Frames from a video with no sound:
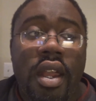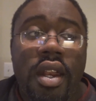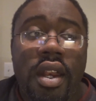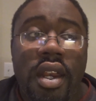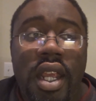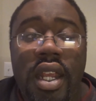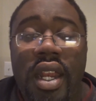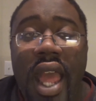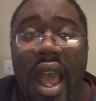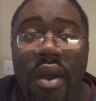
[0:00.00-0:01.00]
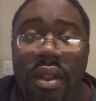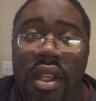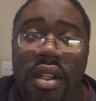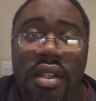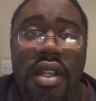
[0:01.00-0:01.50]
need an
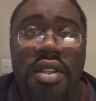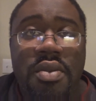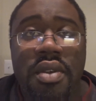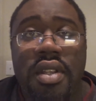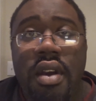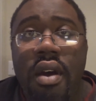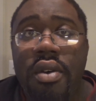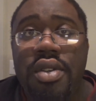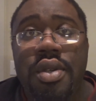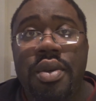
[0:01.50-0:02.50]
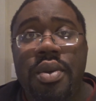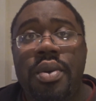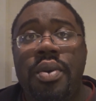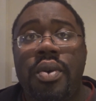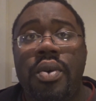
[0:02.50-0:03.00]
outlet, you need someone to talk
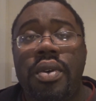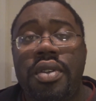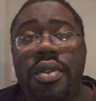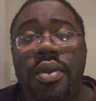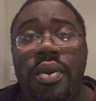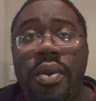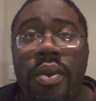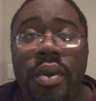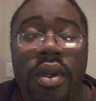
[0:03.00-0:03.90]
to or to